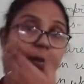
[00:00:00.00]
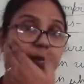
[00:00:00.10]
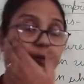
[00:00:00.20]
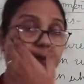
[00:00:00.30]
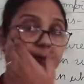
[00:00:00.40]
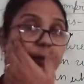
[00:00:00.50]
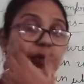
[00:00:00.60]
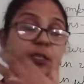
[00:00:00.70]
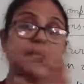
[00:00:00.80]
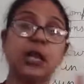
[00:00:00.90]
activity we
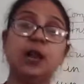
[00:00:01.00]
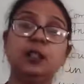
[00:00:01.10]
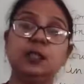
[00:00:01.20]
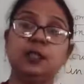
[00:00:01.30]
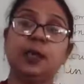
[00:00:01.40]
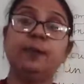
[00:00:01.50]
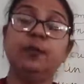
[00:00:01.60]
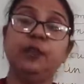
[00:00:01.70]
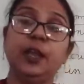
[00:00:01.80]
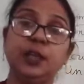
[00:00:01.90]
will start this type
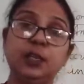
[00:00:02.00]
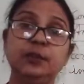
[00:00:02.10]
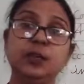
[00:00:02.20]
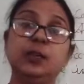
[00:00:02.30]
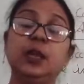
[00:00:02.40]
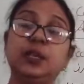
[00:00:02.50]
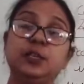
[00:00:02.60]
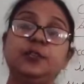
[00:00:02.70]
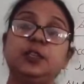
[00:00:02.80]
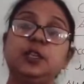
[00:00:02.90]
of the acti-
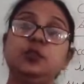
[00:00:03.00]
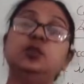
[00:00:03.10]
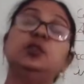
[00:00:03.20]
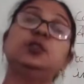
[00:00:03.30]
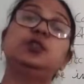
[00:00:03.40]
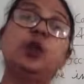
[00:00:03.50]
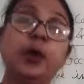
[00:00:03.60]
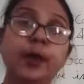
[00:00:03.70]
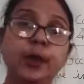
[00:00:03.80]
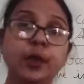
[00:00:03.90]
activity to
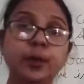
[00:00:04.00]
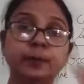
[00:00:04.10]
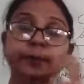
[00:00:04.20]
destroy or